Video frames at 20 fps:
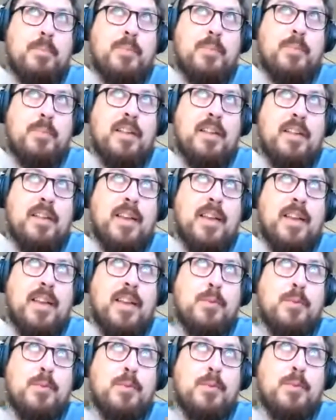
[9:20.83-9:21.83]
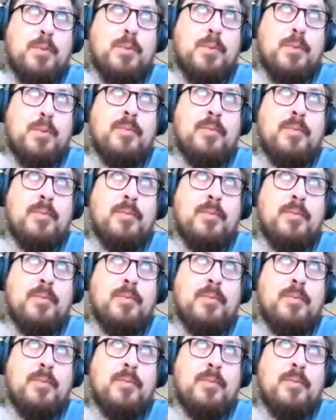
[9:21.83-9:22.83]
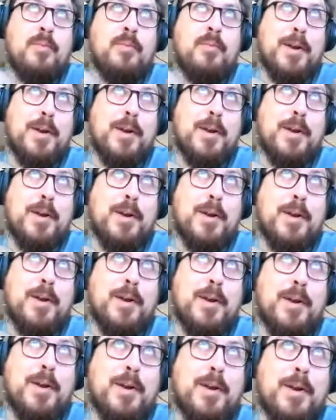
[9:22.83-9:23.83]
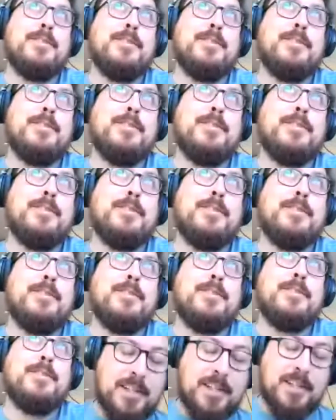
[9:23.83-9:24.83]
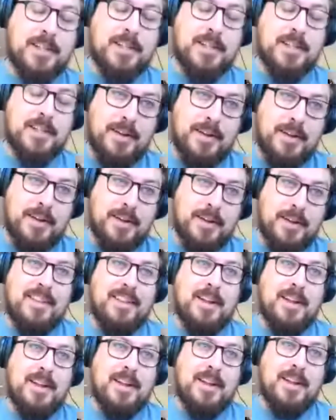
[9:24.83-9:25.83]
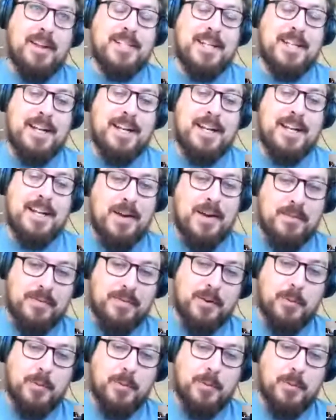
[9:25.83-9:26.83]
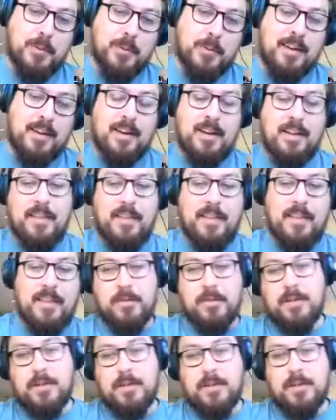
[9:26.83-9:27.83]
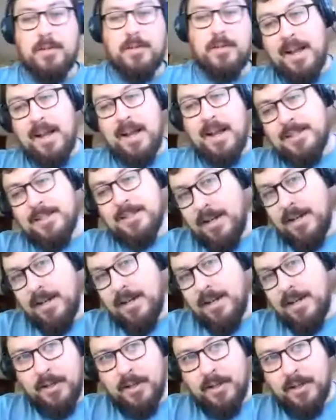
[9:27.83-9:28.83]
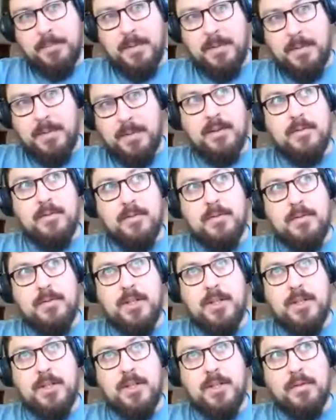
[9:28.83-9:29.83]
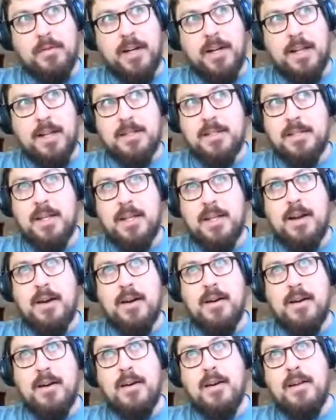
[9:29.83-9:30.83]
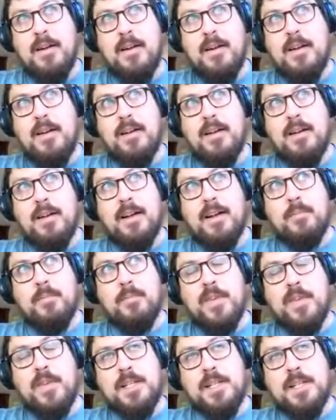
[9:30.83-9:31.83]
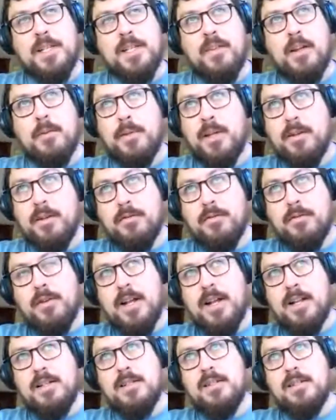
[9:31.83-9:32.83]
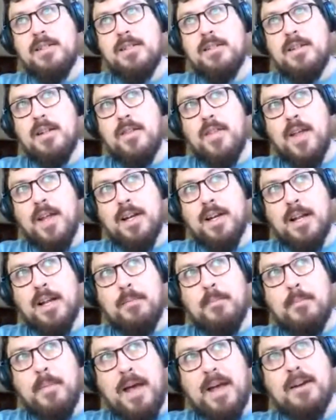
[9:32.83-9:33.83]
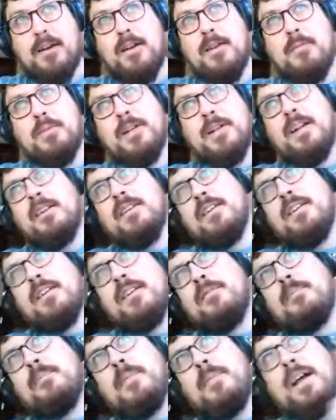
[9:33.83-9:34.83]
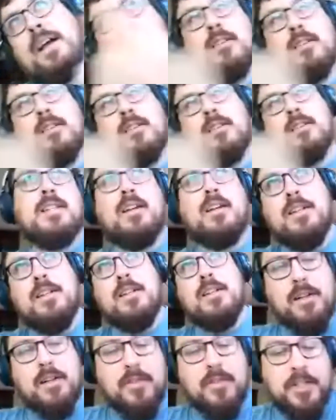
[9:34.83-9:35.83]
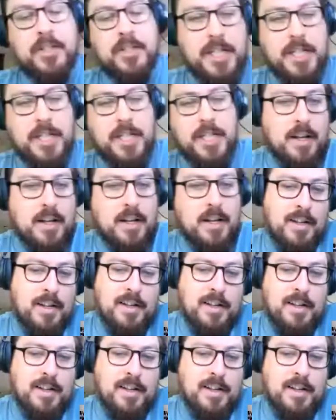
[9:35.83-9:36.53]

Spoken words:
Then the next morning, we hop on a plane and go down to Laredo, Mexico, and we'll stay down there for a week, and then we'll fly back to San Diego, spend 2 or 3 days there, visiting family and friends, and then get back on a plane and head back across the country to Virginia